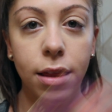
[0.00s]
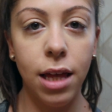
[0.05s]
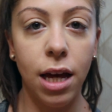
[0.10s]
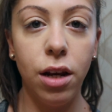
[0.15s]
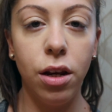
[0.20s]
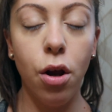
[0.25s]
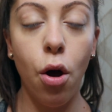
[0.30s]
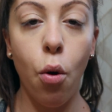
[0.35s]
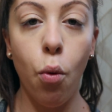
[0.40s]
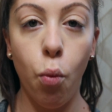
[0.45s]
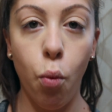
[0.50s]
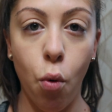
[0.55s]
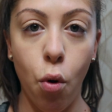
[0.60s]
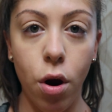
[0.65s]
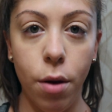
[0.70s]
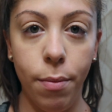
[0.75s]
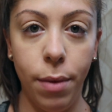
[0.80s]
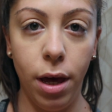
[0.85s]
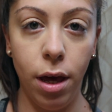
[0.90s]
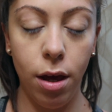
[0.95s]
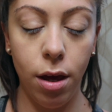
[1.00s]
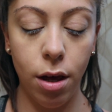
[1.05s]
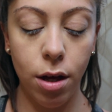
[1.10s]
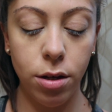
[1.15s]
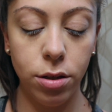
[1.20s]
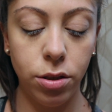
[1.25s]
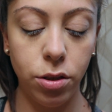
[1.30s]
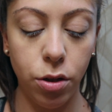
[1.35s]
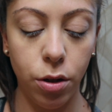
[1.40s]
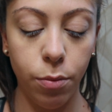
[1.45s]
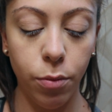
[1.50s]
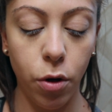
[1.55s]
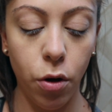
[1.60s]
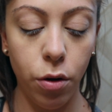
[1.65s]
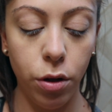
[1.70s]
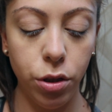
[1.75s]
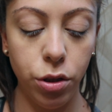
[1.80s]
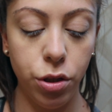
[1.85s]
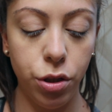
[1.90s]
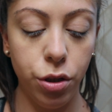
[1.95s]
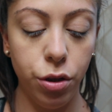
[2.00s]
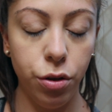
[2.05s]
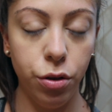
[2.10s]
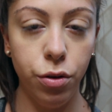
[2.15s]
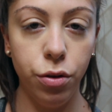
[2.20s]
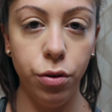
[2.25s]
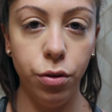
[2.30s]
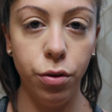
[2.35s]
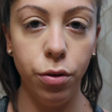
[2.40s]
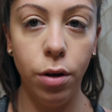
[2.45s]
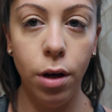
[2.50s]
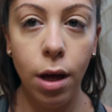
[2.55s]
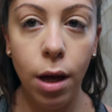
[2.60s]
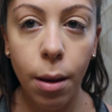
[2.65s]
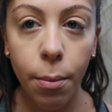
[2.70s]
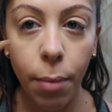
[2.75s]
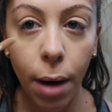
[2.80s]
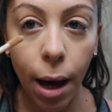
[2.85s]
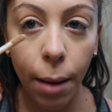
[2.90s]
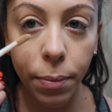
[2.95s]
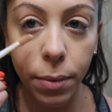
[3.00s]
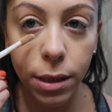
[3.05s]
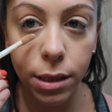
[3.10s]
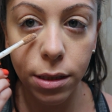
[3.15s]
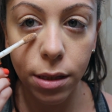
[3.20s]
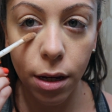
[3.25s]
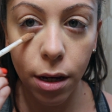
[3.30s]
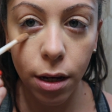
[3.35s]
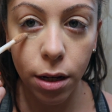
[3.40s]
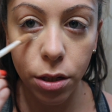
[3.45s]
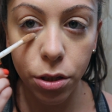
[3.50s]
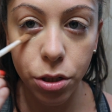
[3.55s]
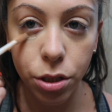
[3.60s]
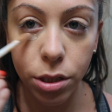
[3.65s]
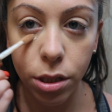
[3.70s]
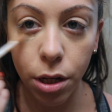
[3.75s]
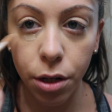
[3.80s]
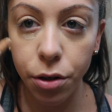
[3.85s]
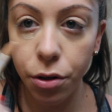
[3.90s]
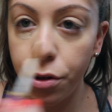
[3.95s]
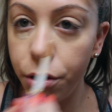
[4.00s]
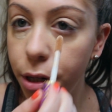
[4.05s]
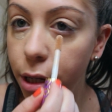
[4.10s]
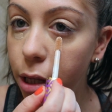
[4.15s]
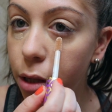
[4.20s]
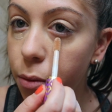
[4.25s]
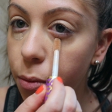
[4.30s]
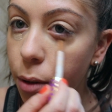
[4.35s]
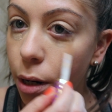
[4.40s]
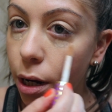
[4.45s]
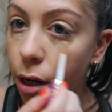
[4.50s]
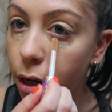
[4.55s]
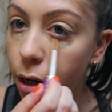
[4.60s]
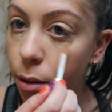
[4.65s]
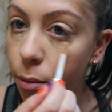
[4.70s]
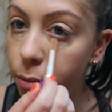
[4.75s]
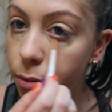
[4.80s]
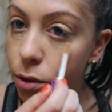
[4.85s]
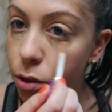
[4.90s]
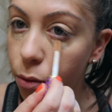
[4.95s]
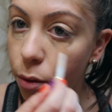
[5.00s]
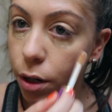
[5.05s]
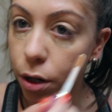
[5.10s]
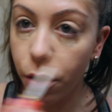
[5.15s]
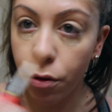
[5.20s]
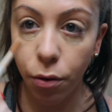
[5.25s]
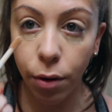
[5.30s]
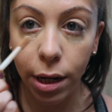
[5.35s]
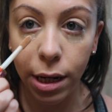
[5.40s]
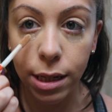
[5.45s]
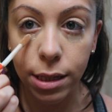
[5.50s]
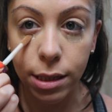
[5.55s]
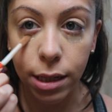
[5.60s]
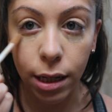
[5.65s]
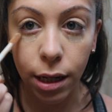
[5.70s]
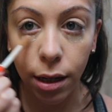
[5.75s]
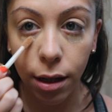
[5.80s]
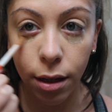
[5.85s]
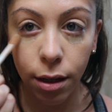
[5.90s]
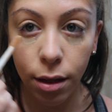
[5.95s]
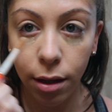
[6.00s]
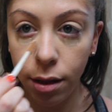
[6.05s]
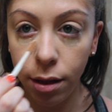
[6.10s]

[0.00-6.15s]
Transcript: then warming. So I'm going to pop this on just underneath. We're not gonna do our crazy